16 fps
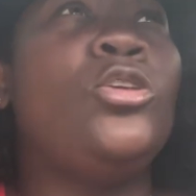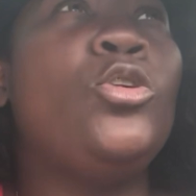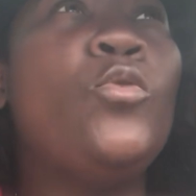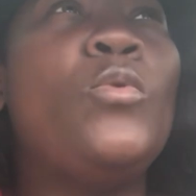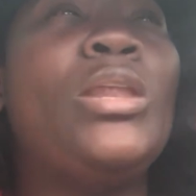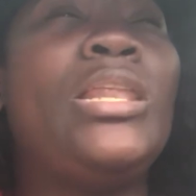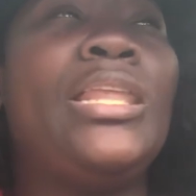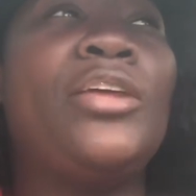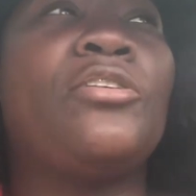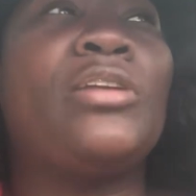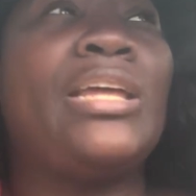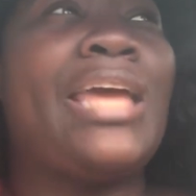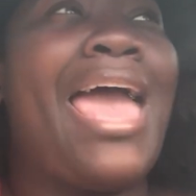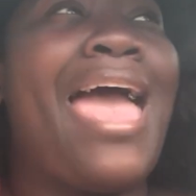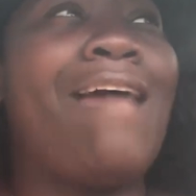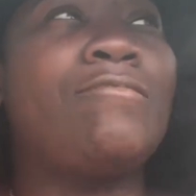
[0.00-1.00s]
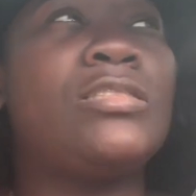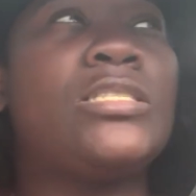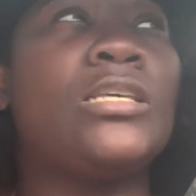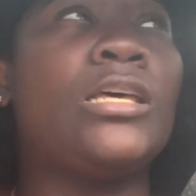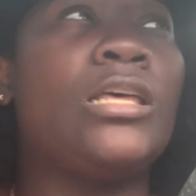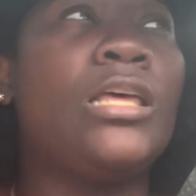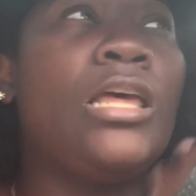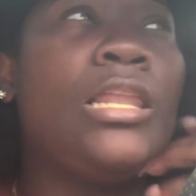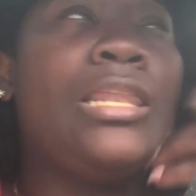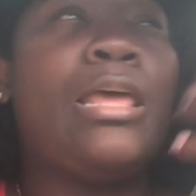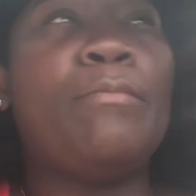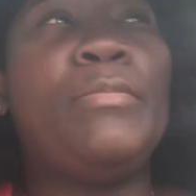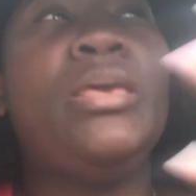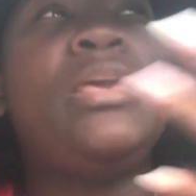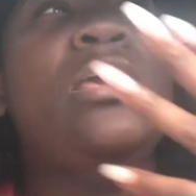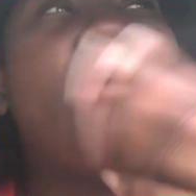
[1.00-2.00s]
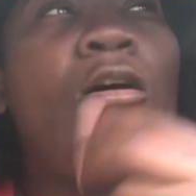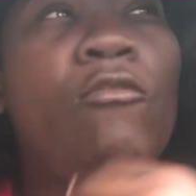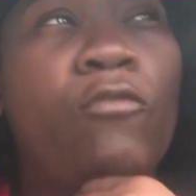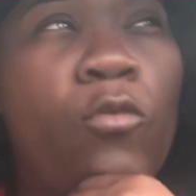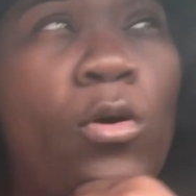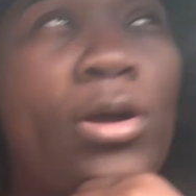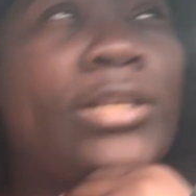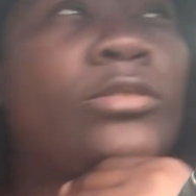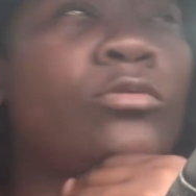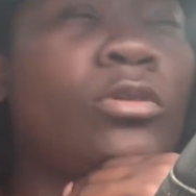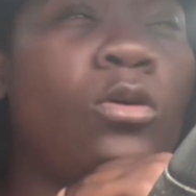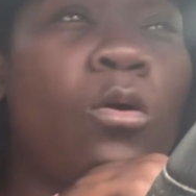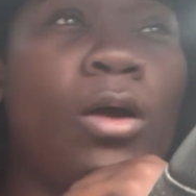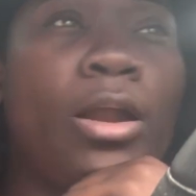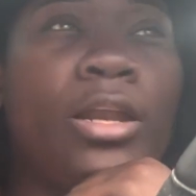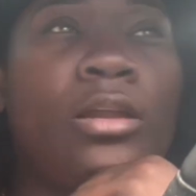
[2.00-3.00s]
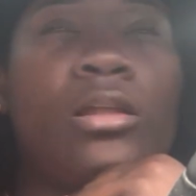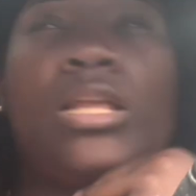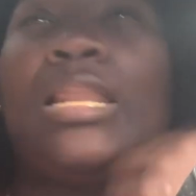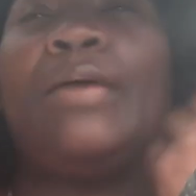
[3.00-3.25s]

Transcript: You would literally have to let me hear a voice recording,